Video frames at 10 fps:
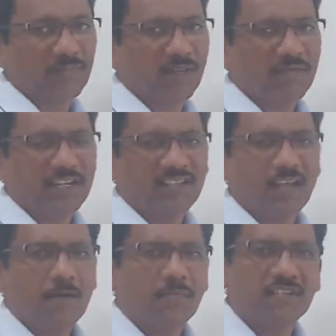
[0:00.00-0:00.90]
Every
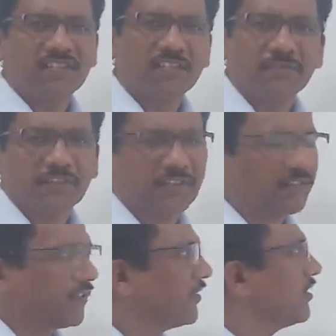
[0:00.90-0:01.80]
example is
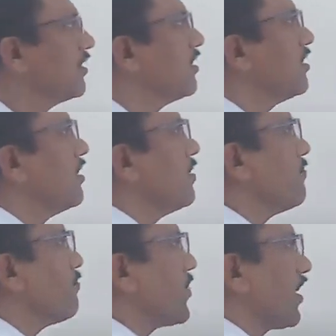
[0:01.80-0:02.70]
different.
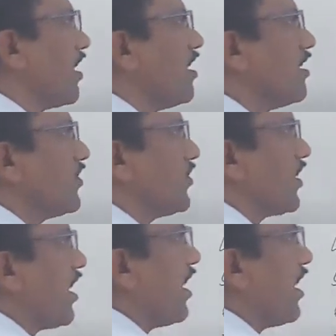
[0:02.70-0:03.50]
Prakash